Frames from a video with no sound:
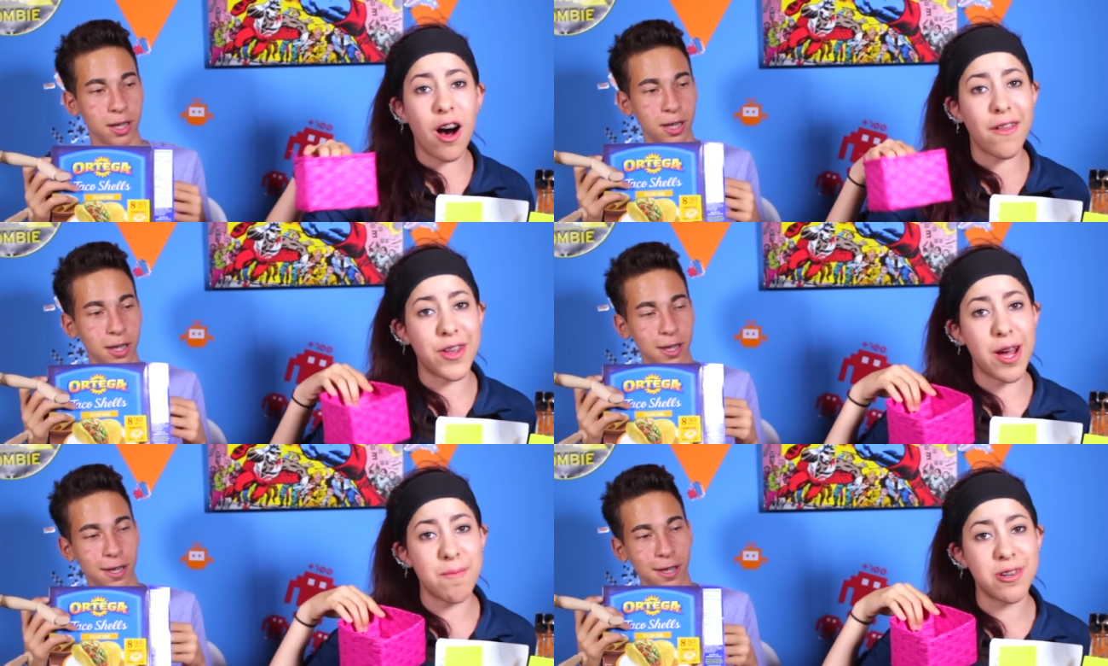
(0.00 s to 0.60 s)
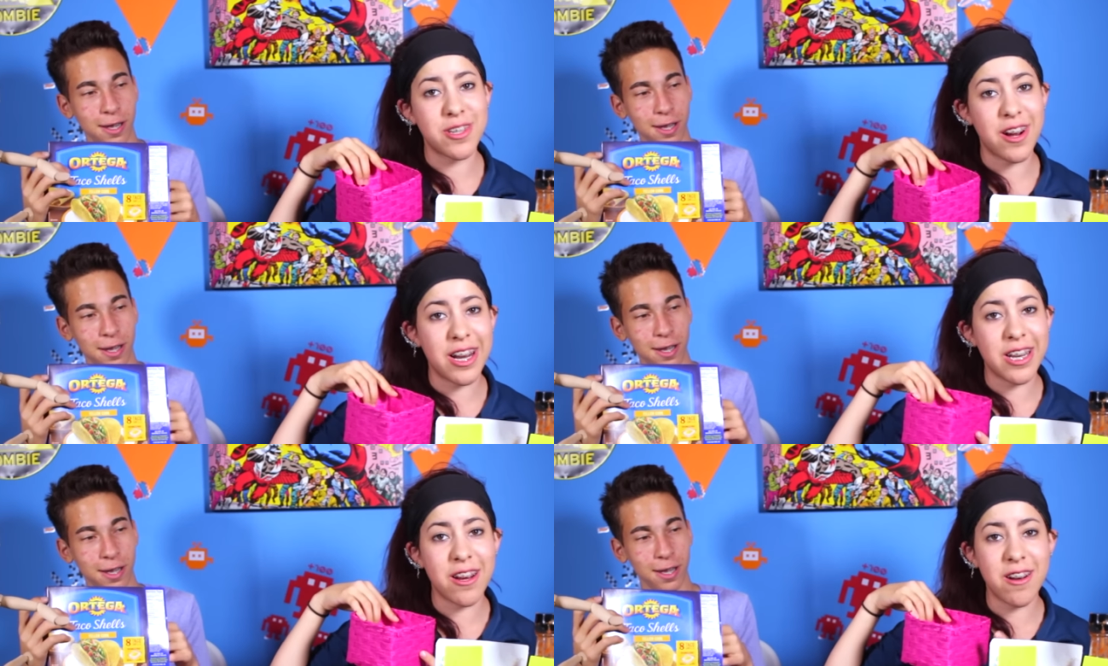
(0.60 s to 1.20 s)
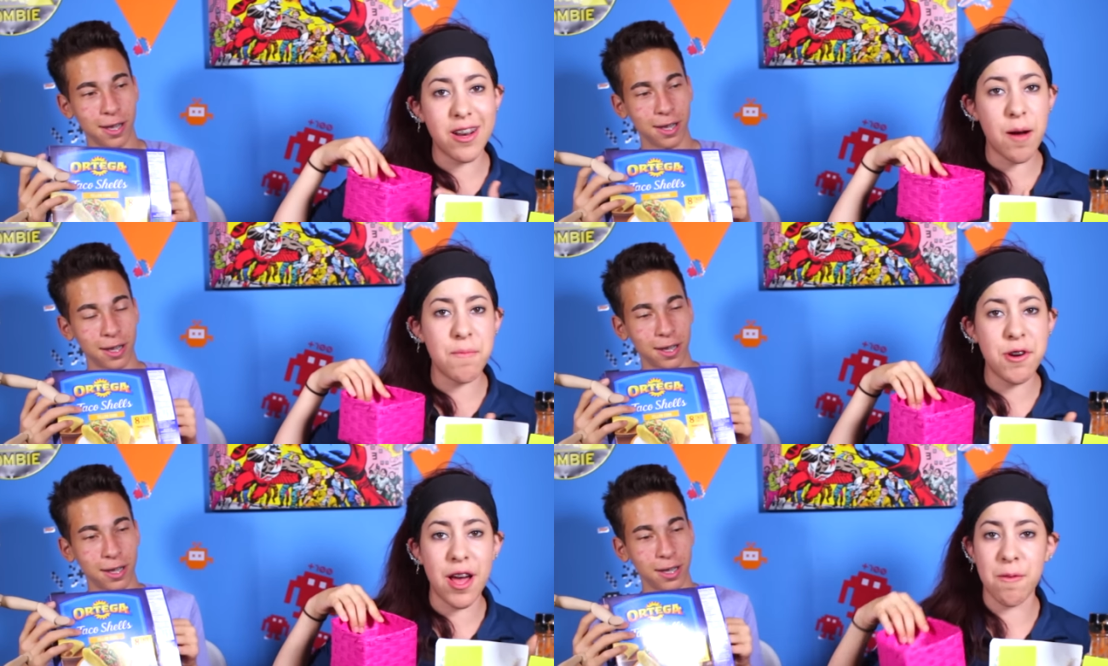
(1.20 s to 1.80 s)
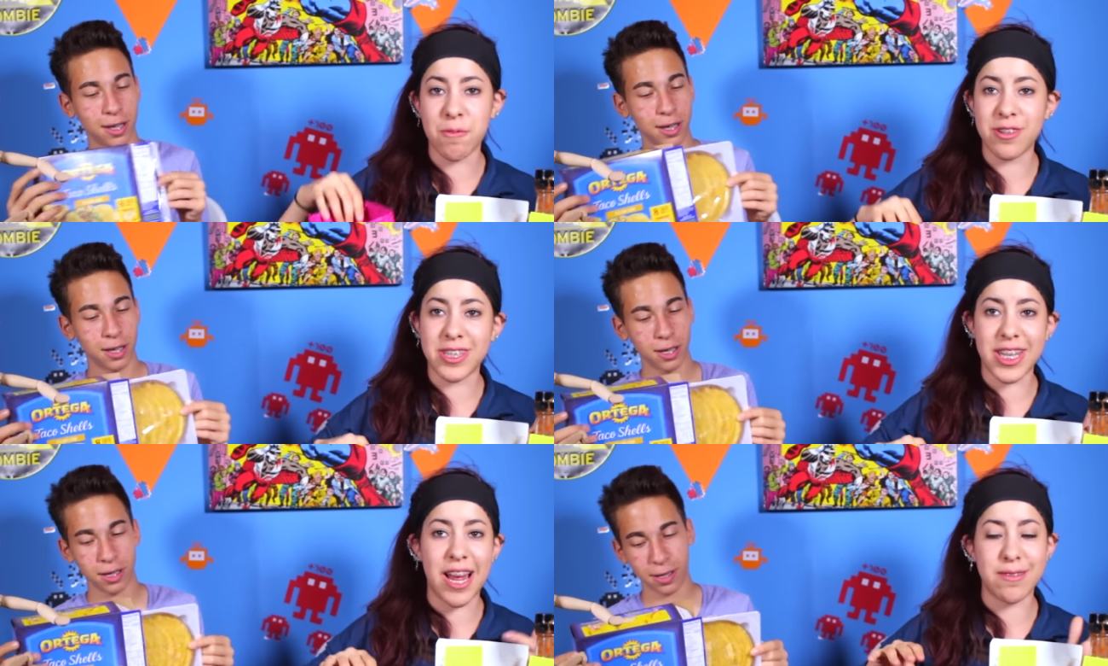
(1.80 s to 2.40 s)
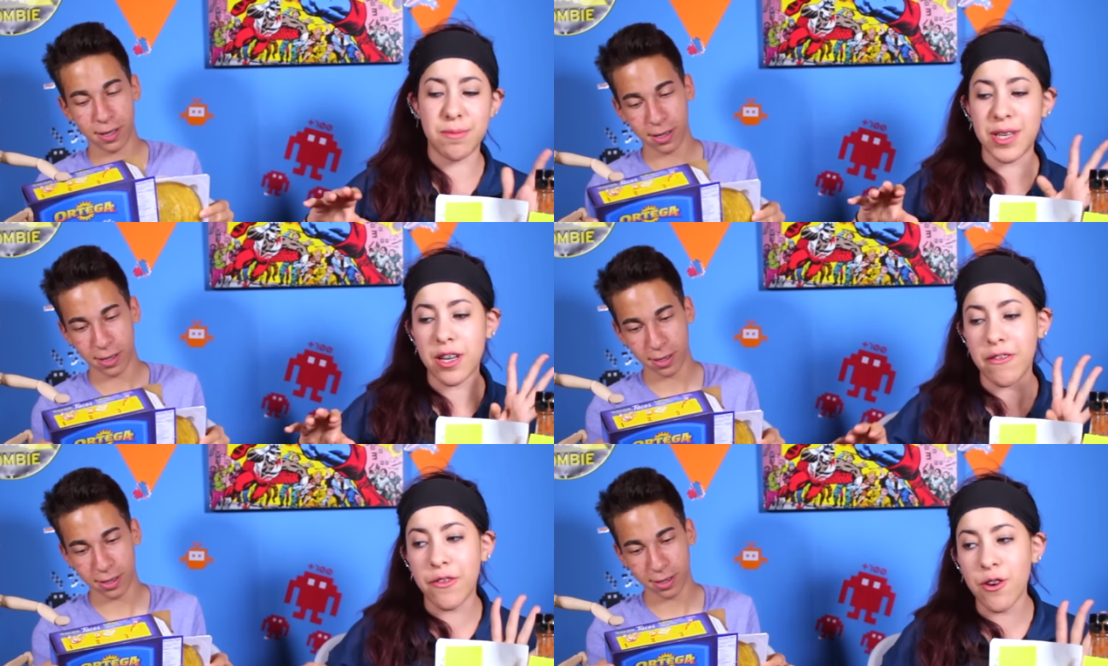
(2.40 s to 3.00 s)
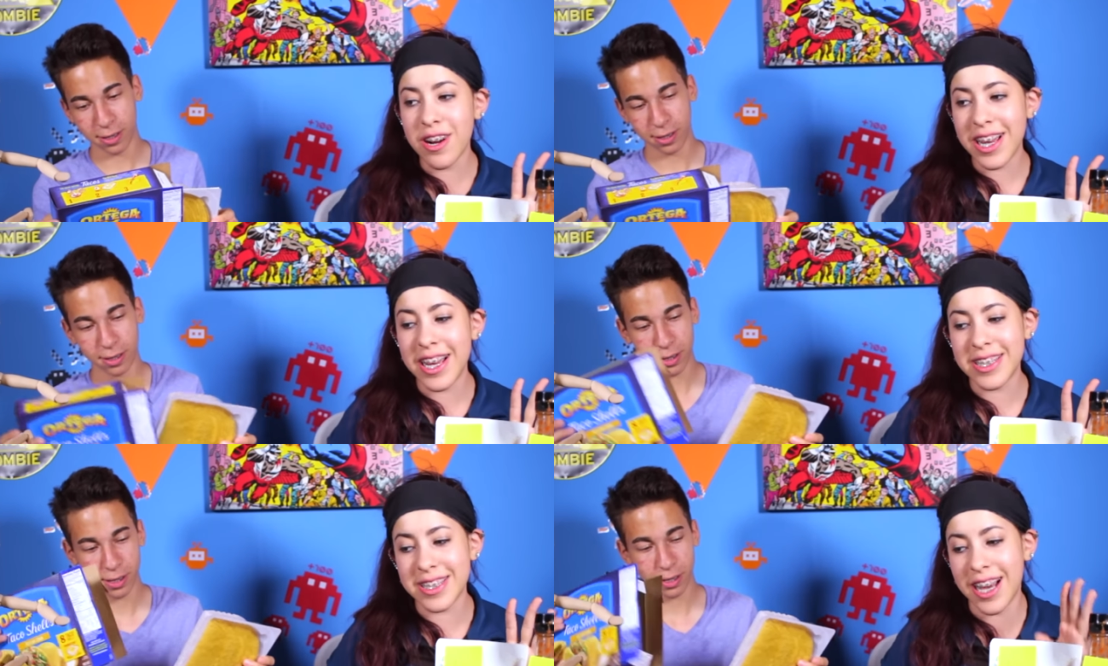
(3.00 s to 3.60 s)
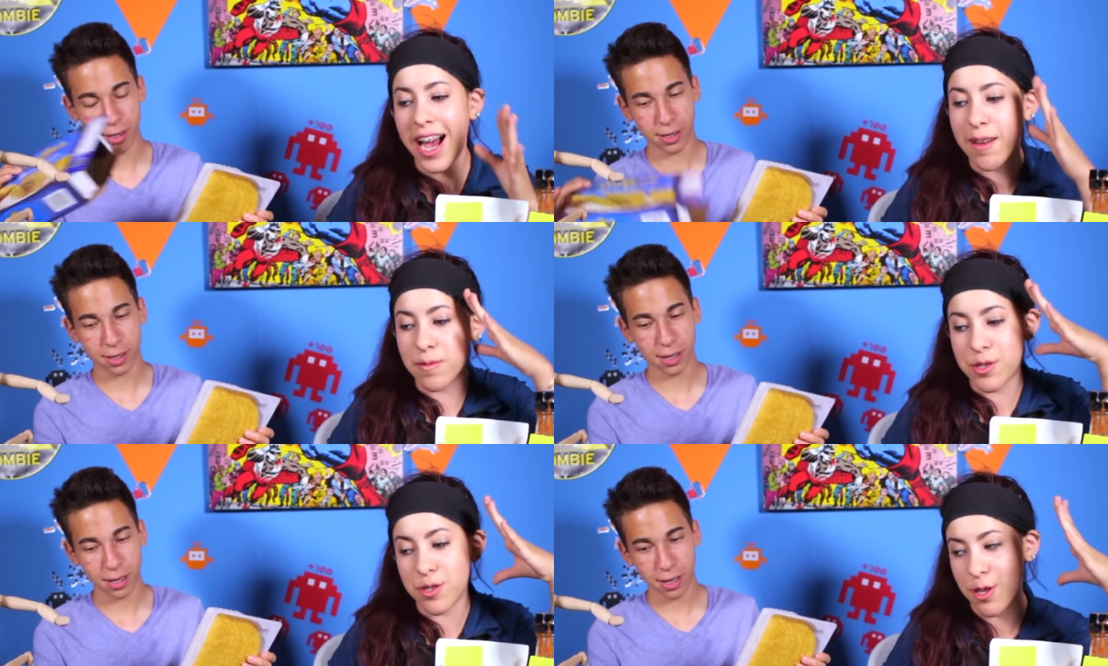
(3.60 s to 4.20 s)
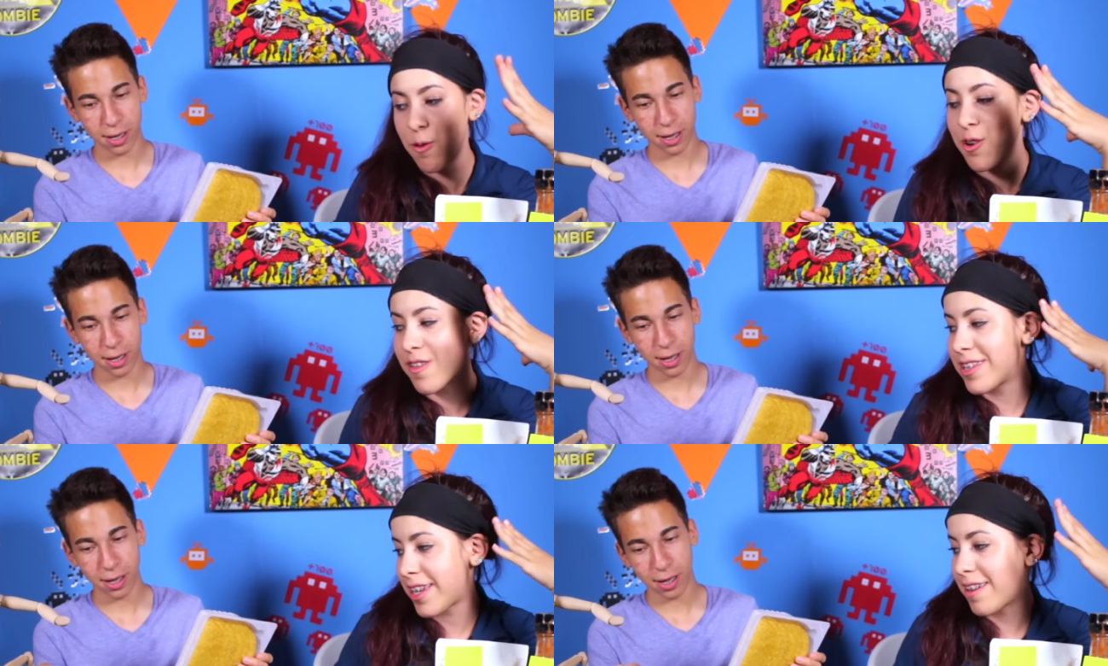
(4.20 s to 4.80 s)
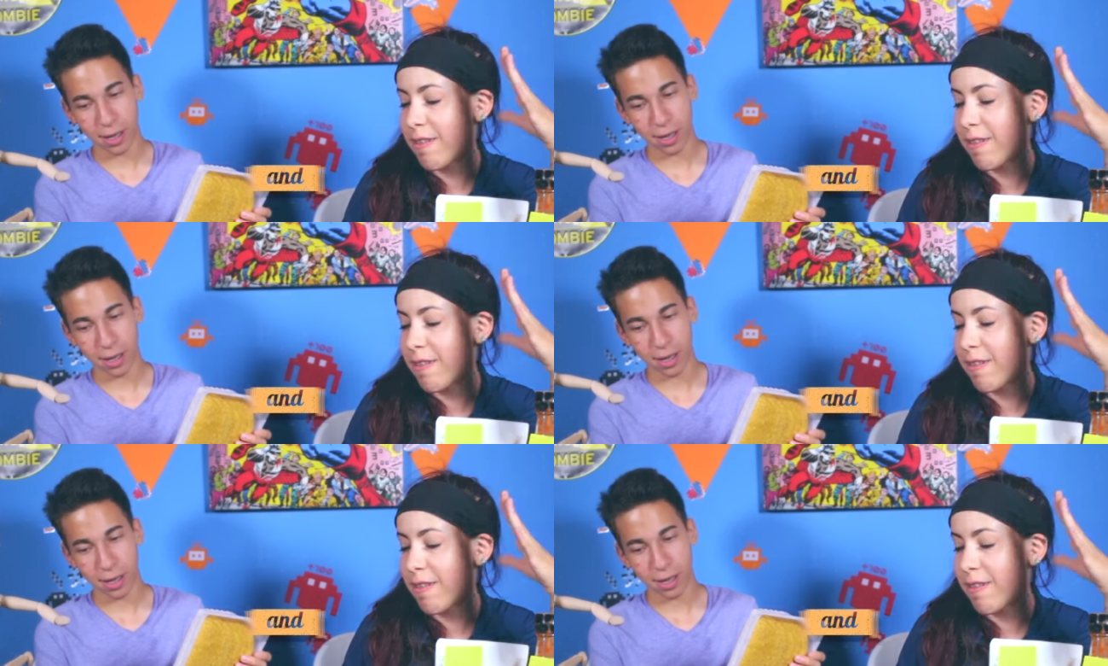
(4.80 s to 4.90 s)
Speaker 1: All the numbers are in here numbered, and we're just gonna have to pick 4 each. I'm so nervous.